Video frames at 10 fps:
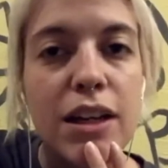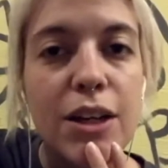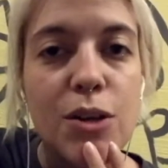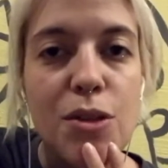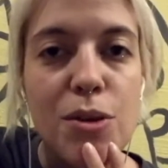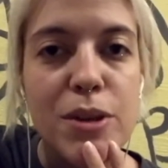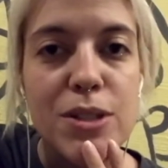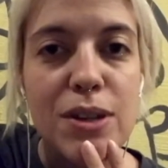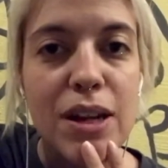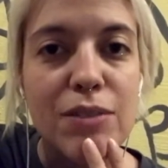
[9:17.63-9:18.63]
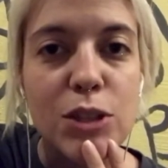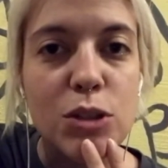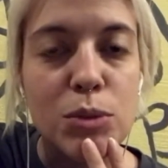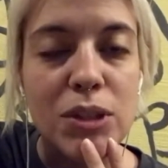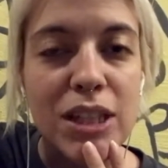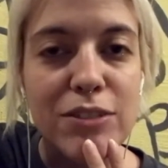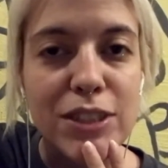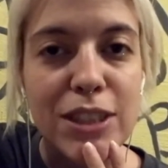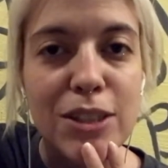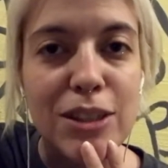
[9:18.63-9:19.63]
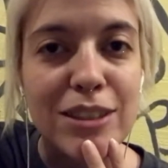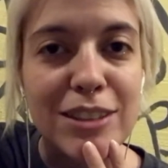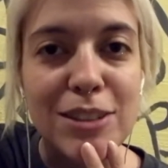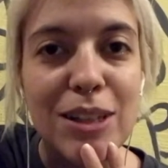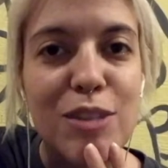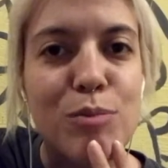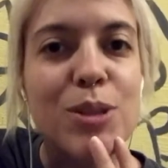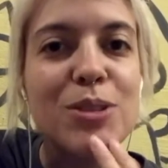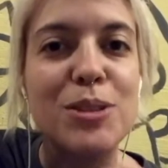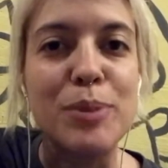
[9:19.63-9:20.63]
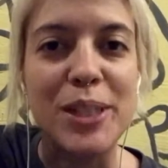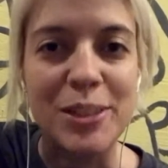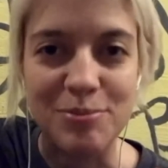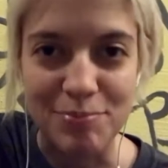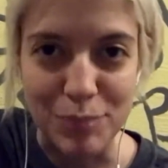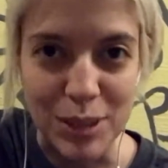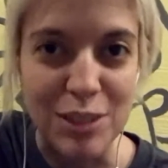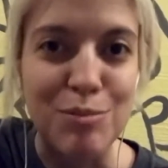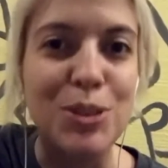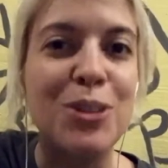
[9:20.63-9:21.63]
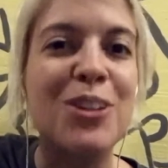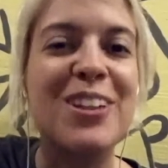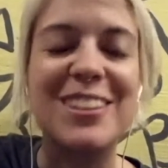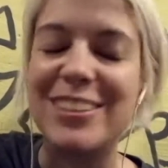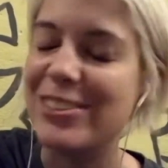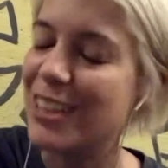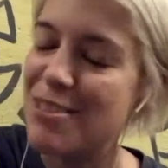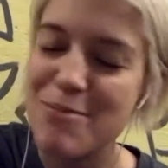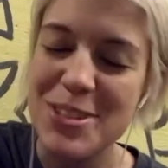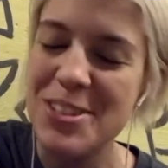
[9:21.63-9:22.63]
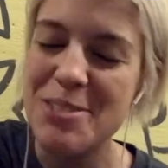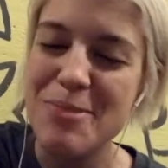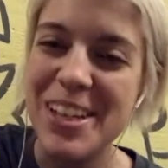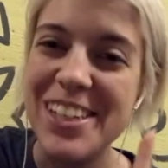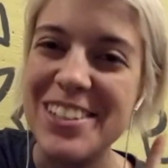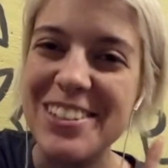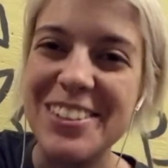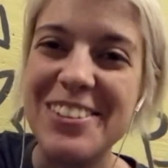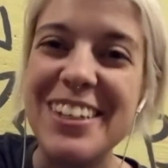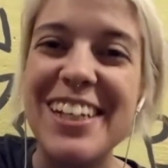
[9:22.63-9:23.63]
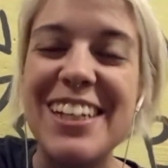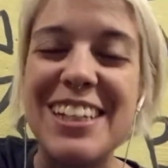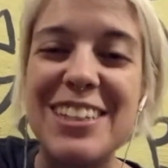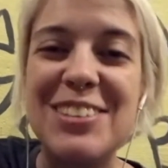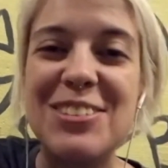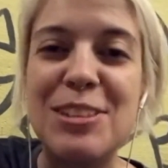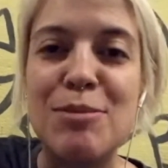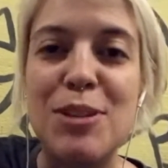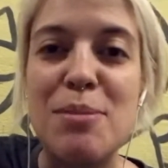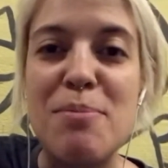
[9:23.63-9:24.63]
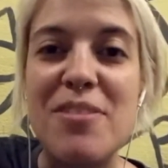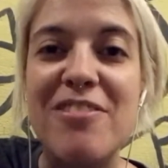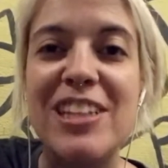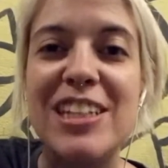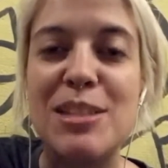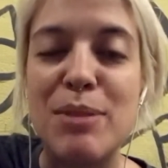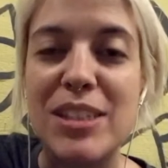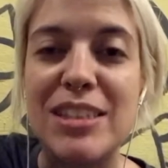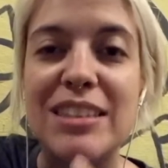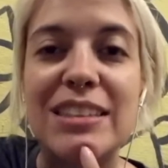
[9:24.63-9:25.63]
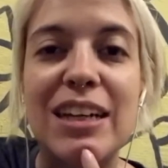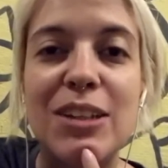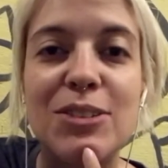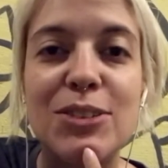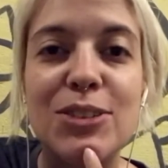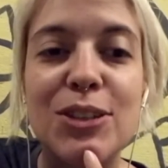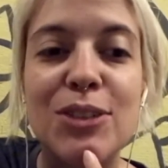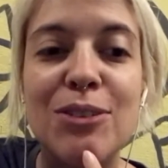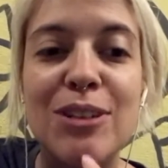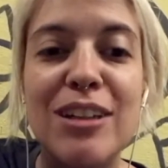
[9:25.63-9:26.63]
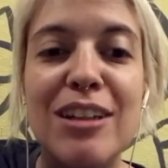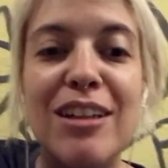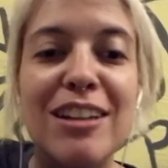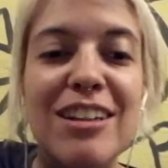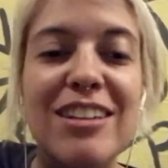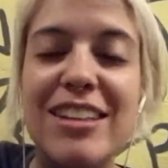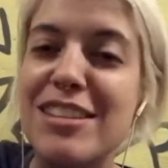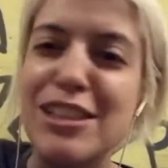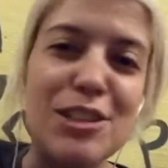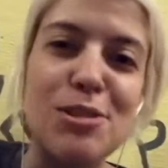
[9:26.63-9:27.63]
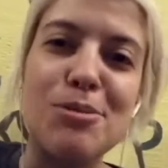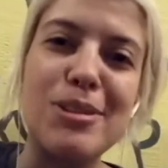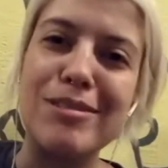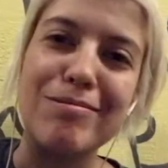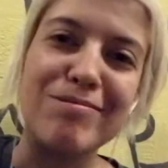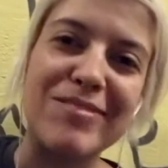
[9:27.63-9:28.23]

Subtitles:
And although I don't have a normal lifestyle, I still have bills to pay. Believe me or not, I still have bills to pay. So let's talk about the monthly expenses now. So there's a little one.